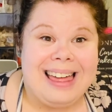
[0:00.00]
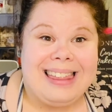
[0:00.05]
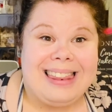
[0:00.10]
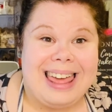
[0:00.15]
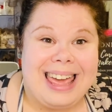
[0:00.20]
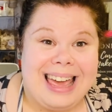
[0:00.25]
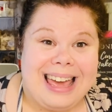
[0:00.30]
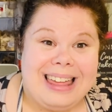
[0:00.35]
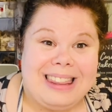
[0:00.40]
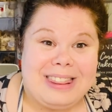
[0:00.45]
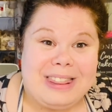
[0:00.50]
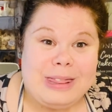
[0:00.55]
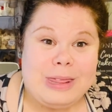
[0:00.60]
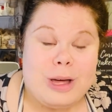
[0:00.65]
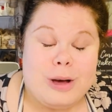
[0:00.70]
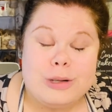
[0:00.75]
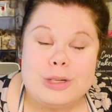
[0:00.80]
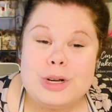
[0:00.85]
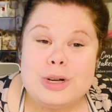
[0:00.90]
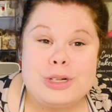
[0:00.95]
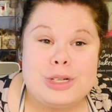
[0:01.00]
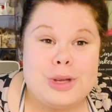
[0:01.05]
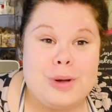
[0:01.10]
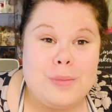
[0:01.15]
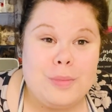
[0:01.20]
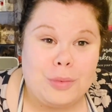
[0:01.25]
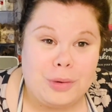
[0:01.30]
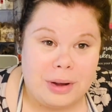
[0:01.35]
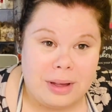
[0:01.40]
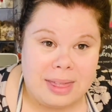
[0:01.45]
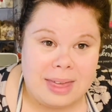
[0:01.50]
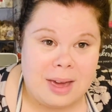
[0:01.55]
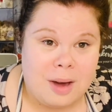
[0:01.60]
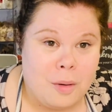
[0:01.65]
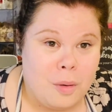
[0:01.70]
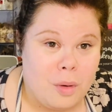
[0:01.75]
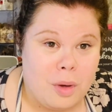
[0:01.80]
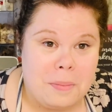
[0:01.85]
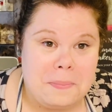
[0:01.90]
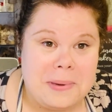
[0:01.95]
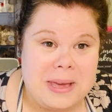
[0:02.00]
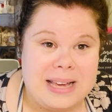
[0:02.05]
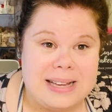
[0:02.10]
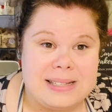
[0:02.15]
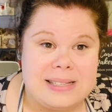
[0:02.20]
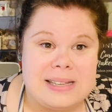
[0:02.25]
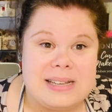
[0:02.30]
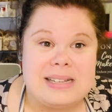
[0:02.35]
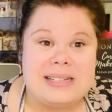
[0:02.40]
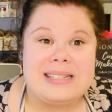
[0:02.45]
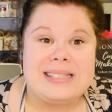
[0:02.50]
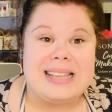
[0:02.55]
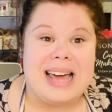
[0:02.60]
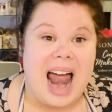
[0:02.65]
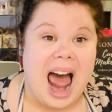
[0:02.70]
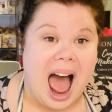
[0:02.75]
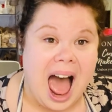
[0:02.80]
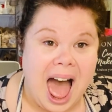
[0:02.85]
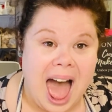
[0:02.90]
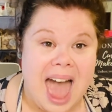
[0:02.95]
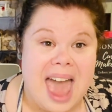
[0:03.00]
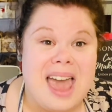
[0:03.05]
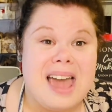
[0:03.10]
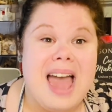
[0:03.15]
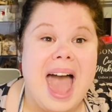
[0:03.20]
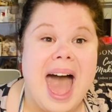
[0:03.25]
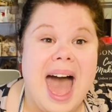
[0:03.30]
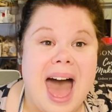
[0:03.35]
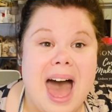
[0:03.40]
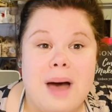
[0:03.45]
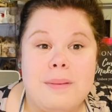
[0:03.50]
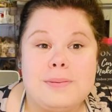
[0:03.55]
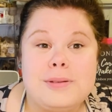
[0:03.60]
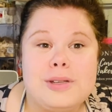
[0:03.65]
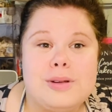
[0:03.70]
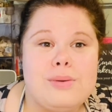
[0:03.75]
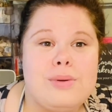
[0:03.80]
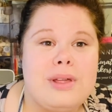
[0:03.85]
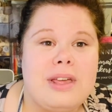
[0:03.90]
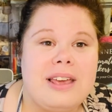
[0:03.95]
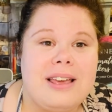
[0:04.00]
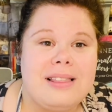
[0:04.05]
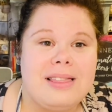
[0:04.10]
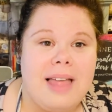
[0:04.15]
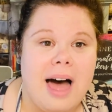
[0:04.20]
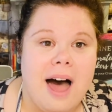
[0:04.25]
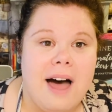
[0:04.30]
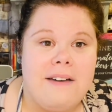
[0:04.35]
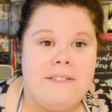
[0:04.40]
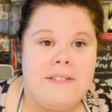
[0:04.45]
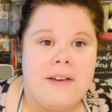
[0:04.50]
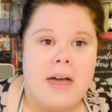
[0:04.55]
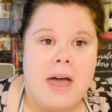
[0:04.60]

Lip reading: Like, those are some really cool pieces that I absolutely love,